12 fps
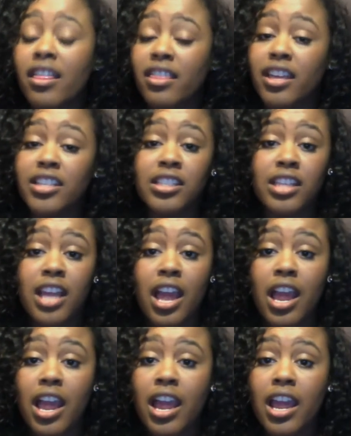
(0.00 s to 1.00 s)
They
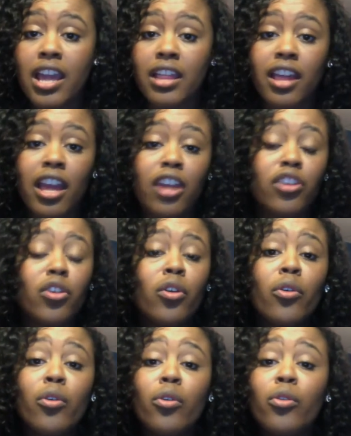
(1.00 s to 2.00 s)
say that
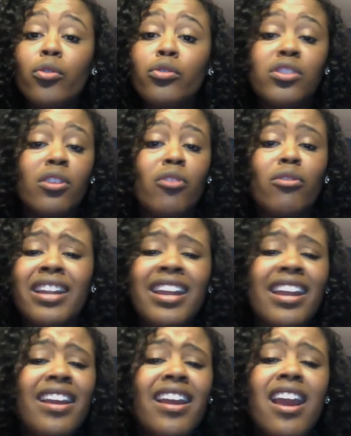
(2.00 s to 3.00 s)
you don't
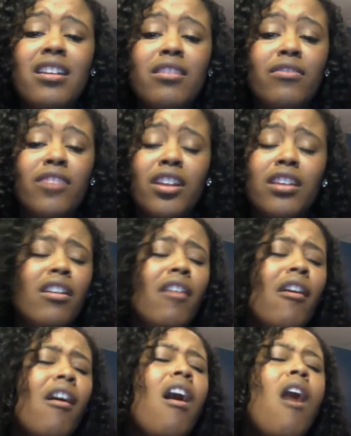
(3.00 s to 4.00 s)
even
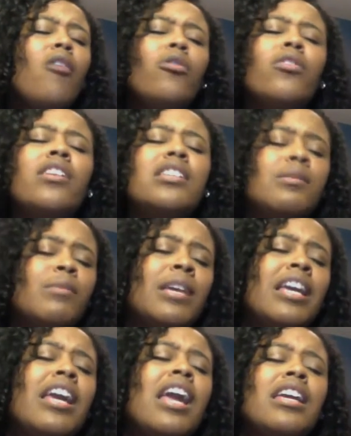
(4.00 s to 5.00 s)
notice me.